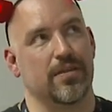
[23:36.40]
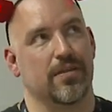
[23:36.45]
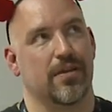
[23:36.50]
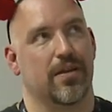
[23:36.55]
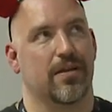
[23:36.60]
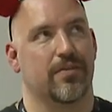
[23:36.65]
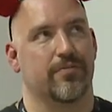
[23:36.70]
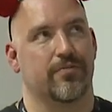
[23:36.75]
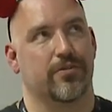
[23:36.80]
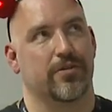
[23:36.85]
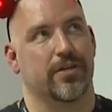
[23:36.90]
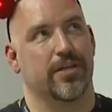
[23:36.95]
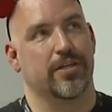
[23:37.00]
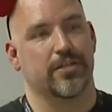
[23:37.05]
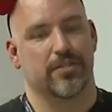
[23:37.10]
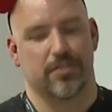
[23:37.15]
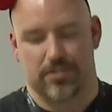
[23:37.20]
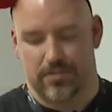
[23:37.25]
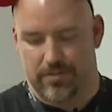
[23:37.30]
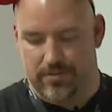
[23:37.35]
and for
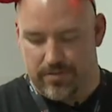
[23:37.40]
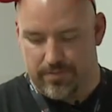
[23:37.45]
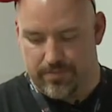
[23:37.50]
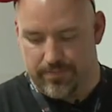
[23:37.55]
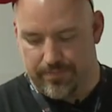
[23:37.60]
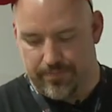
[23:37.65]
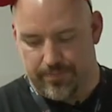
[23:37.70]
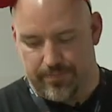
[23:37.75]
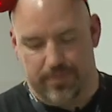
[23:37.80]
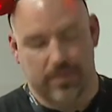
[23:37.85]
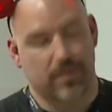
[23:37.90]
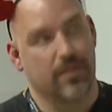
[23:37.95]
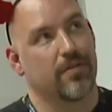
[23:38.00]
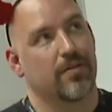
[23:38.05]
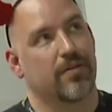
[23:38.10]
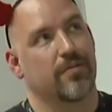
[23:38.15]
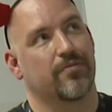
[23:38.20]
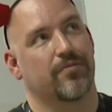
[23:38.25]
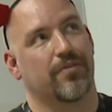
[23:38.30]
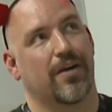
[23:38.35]
each
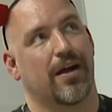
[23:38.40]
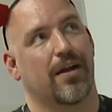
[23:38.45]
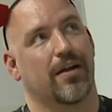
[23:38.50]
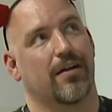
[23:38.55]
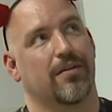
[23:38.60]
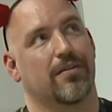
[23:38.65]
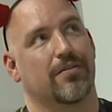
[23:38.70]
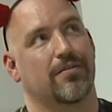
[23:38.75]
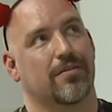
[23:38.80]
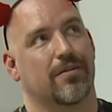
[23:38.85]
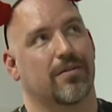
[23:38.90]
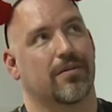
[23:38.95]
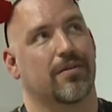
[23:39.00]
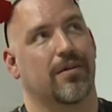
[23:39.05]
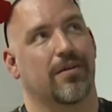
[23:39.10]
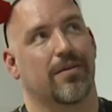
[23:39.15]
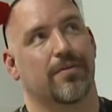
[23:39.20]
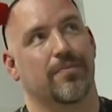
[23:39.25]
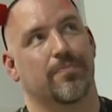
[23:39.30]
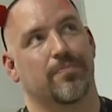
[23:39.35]
file
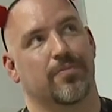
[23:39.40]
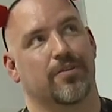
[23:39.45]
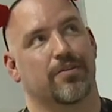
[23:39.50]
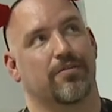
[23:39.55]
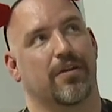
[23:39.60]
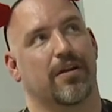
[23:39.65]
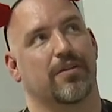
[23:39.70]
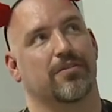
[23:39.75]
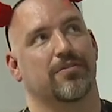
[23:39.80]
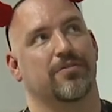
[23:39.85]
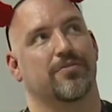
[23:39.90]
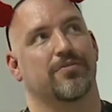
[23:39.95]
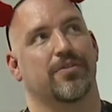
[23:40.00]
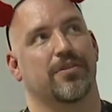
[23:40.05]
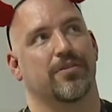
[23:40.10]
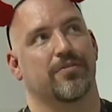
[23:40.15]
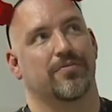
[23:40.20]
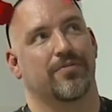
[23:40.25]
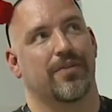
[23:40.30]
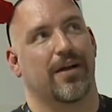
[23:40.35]
or directive in
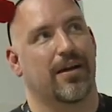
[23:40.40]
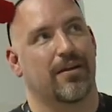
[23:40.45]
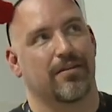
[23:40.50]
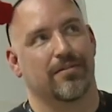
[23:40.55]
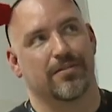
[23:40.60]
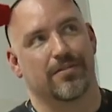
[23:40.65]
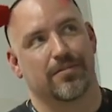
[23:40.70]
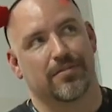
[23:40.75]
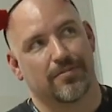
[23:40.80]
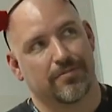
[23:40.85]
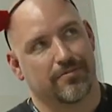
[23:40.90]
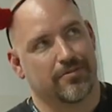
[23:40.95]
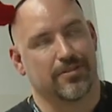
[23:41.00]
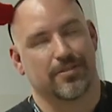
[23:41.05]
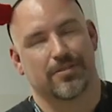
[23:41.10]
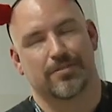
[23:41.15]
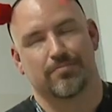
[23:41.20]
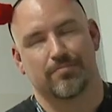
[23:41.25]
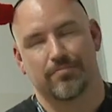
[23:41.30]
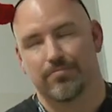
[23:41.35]
the file, it
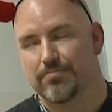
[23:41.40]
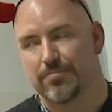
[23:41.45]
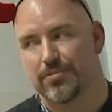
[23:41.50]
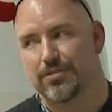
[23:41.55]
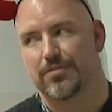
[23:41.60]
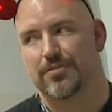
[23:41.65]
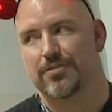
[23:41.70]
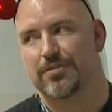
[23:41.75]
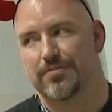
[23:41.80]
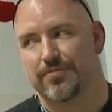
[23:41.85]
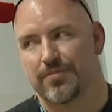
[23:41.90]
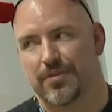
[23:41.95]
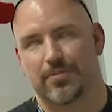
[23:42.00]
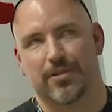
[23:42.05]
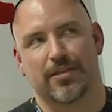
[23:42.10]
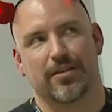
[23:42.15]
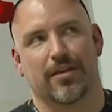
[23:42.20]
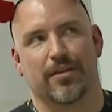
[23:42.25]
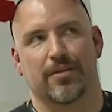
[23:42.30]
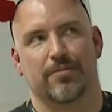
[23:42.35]
just pulls from a
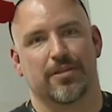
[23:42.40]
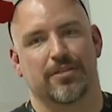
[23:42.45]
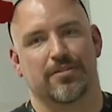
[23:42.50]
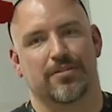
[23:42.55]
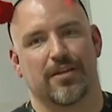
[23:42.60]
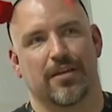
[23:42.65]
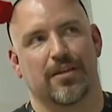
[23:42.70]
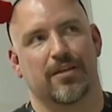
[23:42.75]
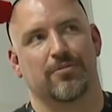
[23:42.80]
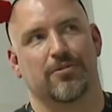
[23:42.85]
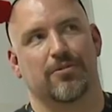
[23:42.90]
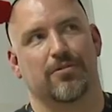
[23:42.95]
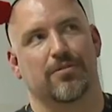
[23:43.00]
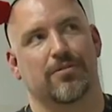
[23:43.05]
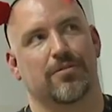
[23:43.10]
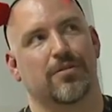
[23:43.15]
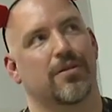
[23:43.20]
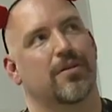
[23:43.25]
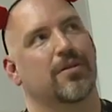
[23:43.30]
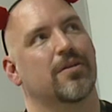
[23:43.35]
database
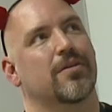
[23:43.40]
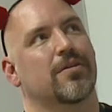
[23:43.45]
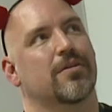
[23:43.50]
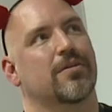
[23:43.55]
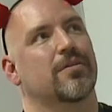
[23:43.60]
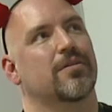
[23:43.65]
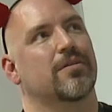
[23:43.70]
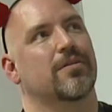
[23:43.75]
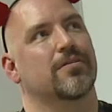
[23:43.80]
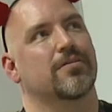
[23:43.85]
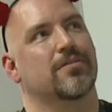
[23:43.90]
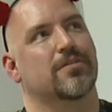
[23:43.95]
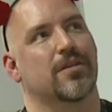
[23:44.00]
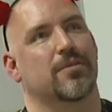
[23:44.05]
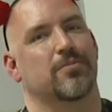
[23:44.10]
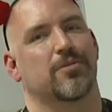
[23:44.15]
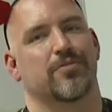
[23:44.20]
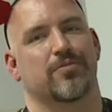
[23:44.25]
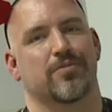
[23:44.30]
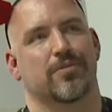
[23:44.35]
table.
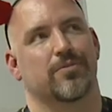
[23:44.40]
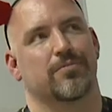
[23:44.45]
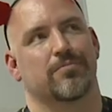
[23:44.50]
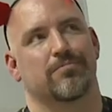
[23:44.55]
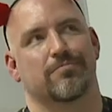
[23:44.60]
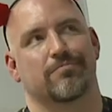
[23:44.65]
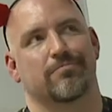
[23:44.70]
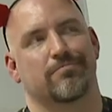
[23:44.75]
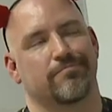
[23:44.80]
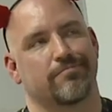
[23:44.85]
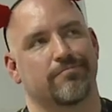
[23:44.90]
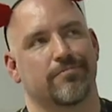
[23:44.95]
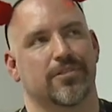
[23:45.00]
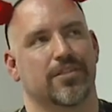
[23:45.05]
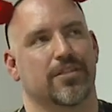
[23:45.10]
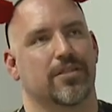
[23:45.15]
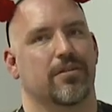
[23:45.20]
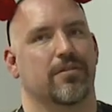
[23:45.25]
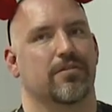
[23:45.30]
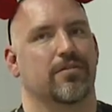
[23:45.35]
Some of them,
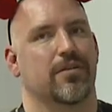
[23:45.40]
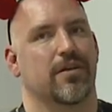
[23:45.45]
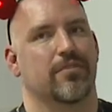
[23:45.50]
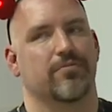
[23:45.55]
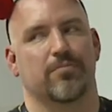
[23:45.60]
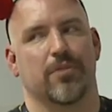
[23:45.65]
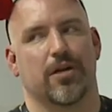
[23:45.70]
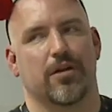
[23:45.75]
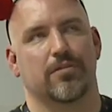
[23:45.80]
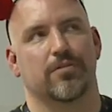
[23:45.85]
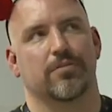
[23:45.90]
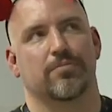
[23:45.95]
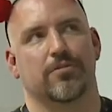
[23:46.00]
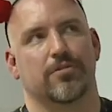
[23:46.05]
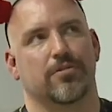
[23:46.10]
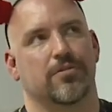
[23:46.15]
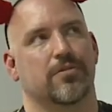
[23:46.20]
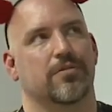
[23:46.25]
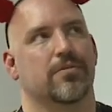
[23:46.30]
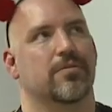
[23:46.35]
you have
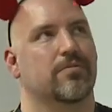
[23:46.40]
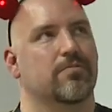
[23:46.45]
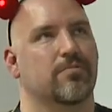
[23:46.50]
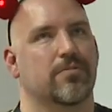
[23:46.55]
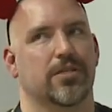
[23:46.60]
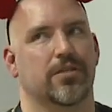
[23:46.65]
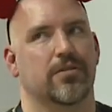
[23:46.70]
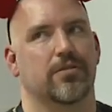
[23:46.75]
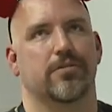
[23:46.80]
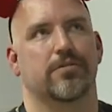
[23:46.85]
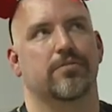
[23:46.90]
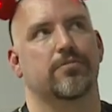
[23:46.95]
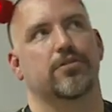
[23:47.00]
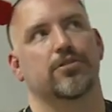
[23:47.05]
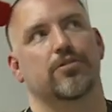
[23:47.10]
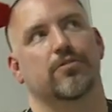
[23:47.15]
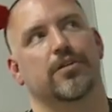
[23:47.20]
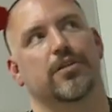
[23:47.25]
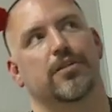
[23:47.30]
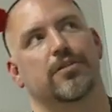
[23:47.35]
multiple weird
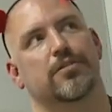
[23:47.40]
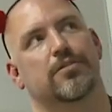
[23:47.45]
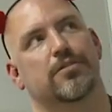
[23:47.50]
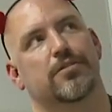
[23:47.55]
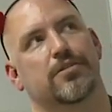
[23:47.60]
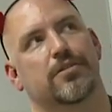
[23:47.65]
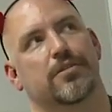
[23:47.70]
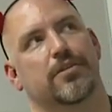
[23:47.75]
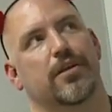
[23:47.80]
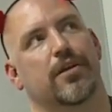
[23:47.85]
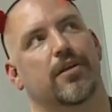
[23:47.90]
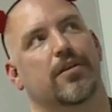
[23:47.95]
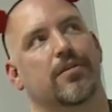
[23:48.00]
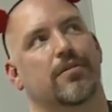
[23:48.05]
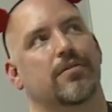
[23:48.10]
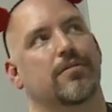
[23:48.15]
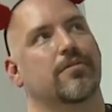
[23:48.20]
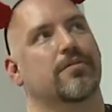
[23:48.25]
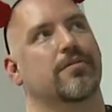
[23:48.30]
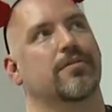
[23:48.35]
joins to get
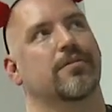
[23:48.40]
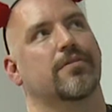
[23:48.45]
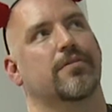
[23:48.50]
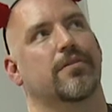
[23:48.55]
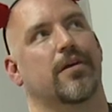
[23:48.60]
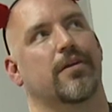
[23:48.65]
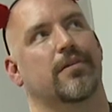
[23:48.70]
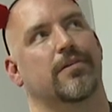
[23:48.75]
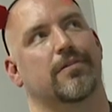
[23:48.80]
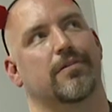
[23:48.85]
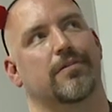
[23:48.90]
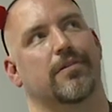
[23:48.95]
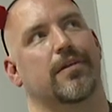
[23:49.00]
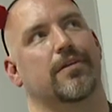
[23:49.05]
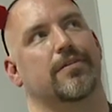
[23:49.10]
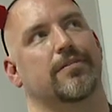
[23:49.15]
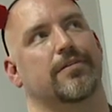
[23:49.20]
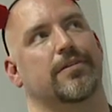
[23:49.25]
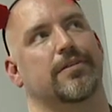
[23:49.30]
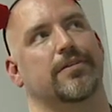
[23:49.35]
done
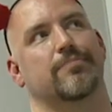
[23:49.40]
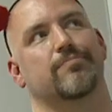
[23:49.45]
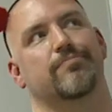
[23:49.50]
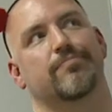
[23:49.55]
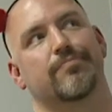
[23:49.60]
correctly.